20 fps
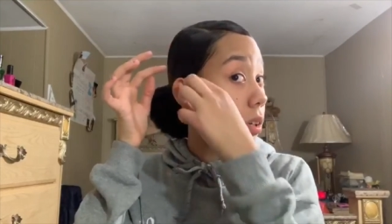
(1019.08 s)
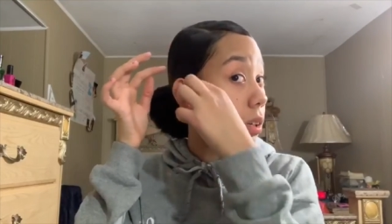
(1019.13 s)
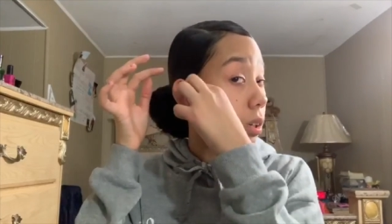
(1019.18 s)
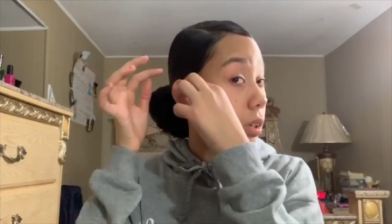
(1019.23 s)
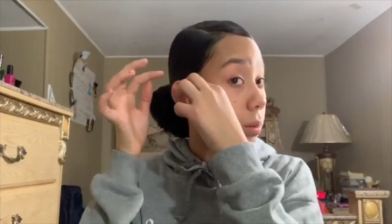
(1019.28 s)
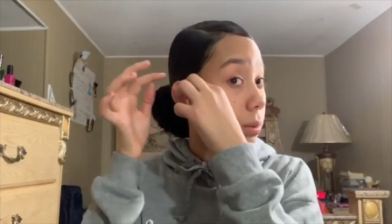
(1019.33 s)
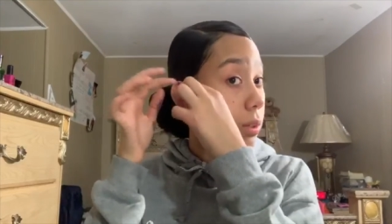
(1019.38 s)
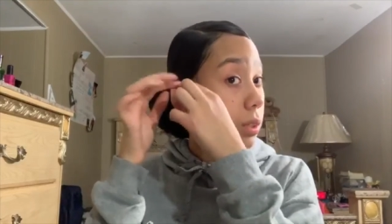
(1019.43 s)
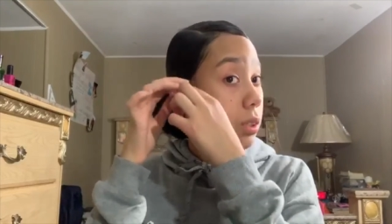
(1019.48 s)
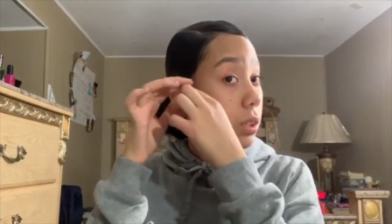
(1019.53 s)

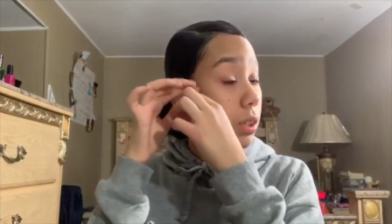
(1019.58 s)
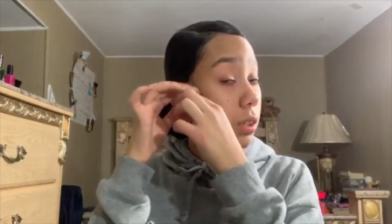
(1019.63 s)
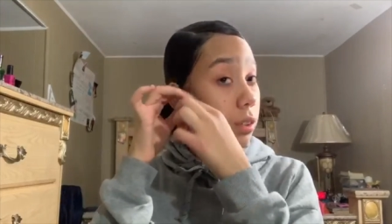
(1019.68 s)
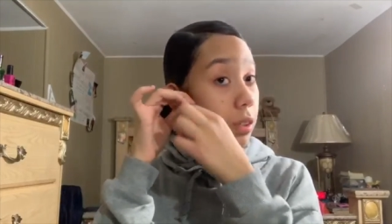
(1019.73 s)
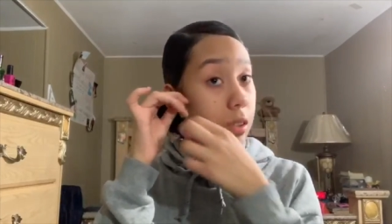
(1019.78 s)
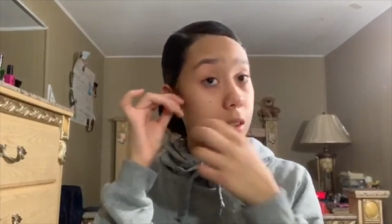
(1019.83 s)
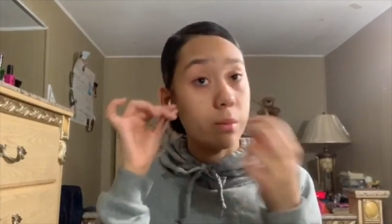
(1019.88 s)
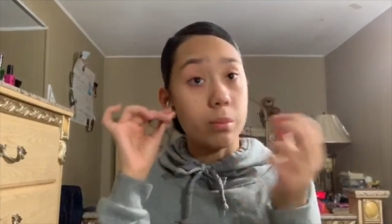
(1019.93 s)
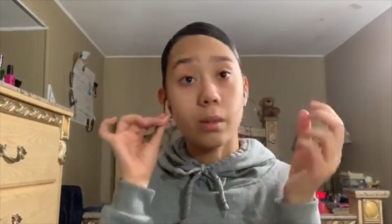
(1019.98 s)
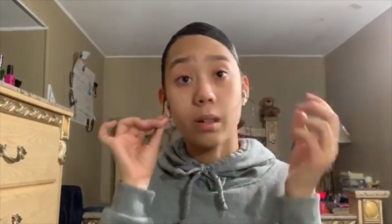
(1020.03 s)
Let me see, are
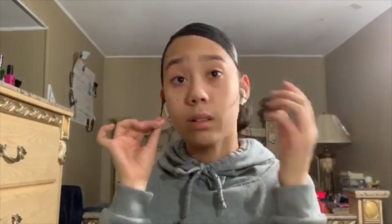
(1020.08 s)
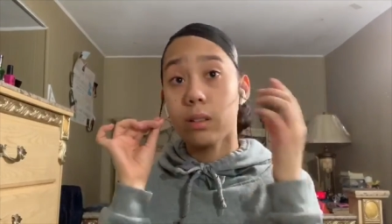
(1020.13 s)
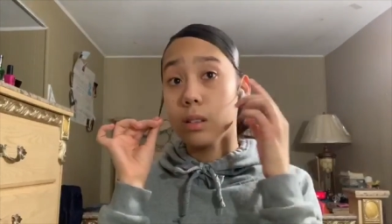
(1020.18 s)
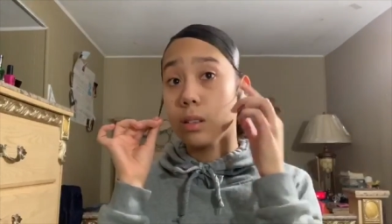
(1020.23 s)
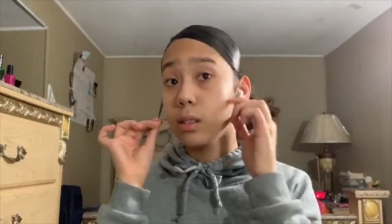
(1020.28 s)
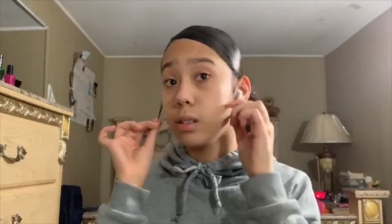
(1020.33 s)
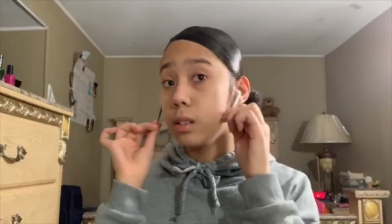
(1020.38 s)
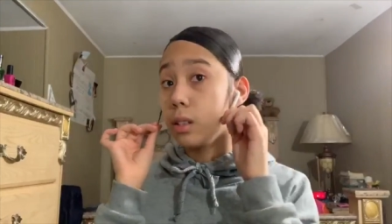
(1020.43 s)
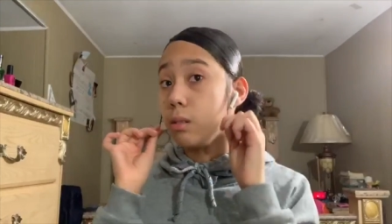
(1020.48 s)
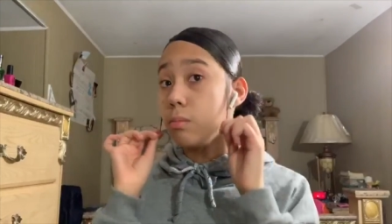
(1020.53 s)
these about the
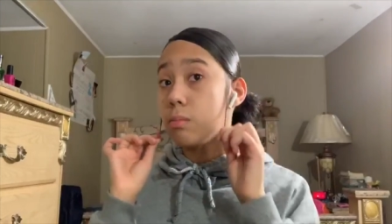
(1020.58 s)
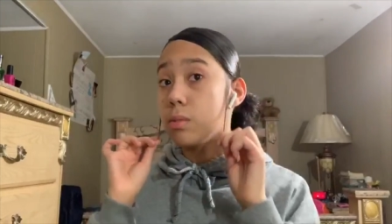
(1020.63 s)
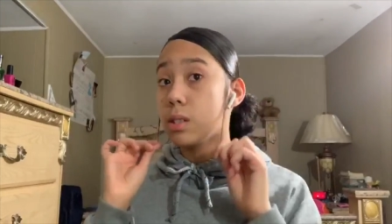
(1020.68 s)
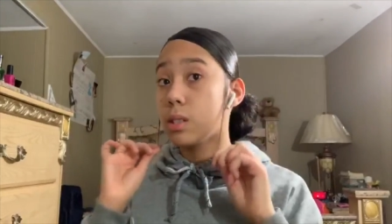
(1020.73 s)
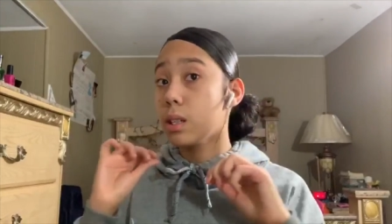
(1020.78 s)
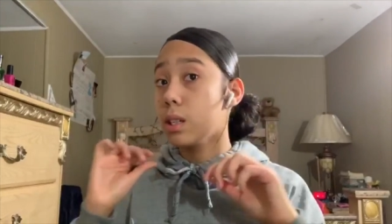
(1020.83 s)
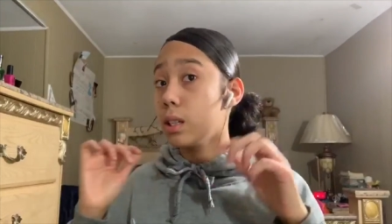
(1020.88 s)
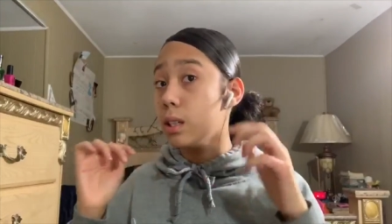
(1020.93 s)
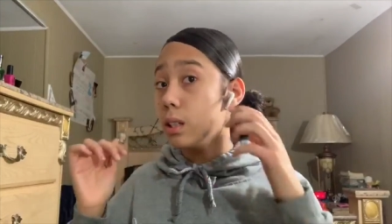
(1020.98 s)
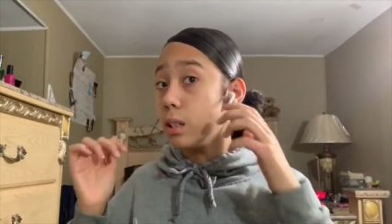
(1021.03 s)
same
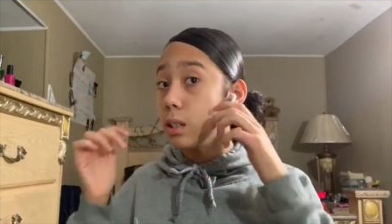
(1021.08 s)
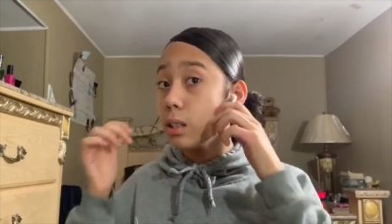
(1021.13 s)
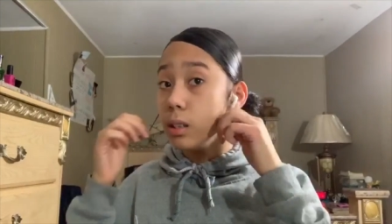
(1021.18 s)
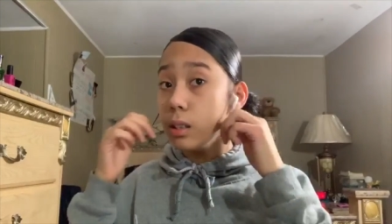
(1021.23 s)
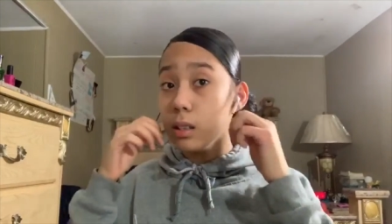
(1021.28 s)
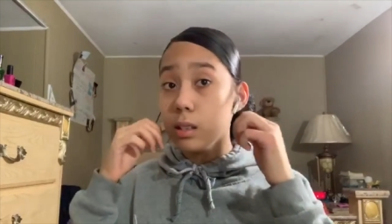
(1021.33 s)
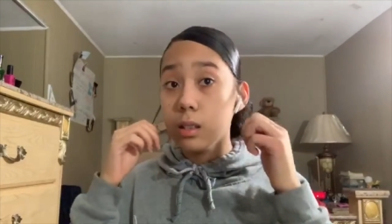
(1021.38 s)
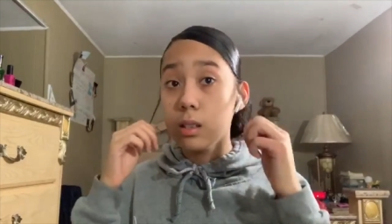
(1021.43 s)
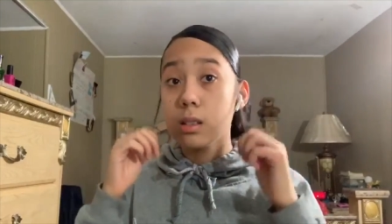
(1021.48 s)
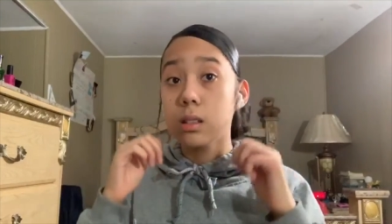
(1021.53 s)

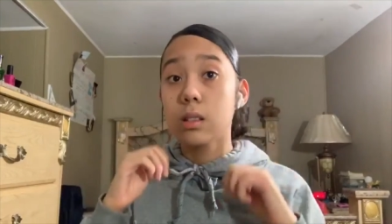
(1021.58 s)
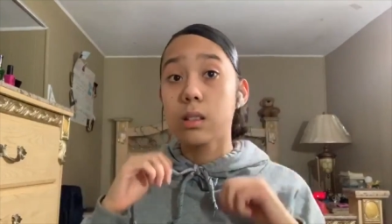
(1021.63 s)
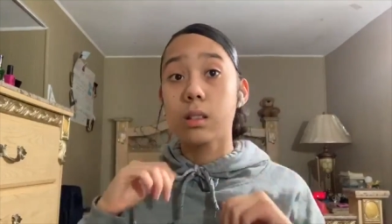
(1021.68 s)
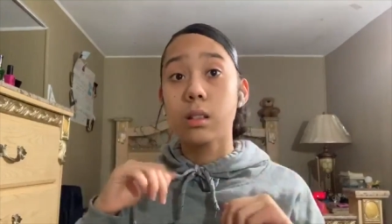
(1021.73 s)
size?